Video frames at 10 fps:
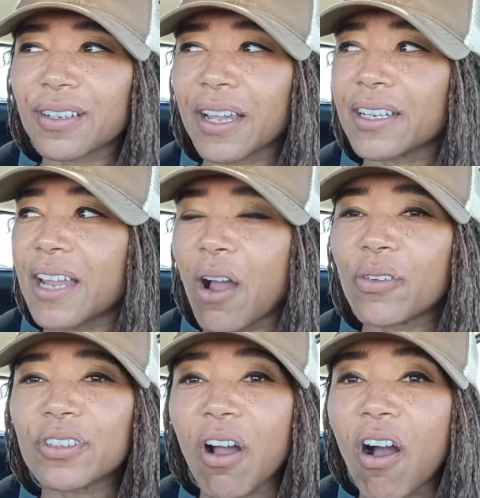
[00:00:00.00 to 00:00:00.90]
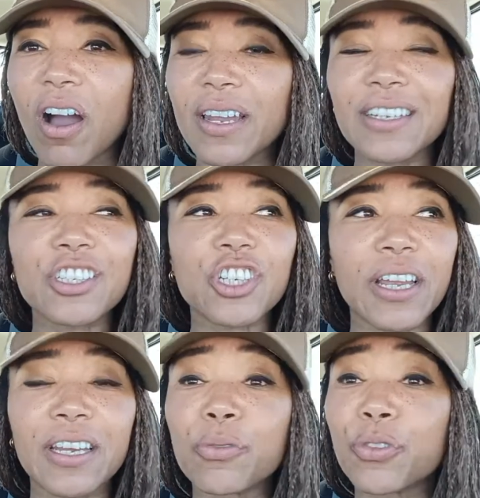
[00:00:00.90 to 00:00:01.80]
Like, now it's hot as
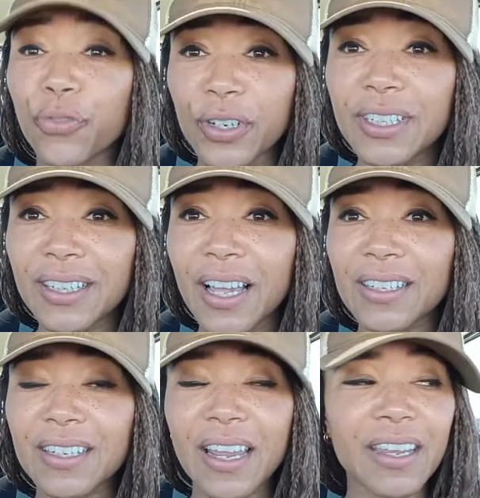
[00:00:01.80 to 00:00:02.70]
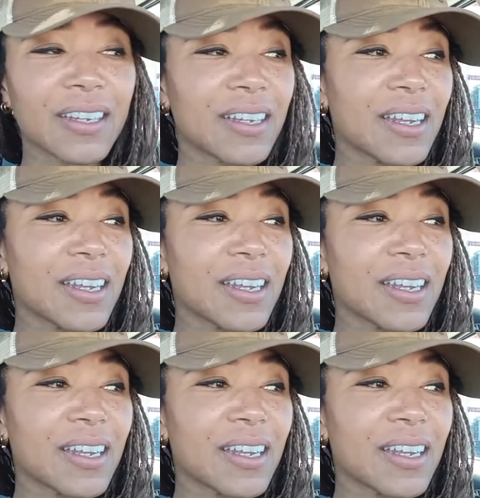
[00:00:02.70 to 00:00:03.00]
shite. It was freezing last night,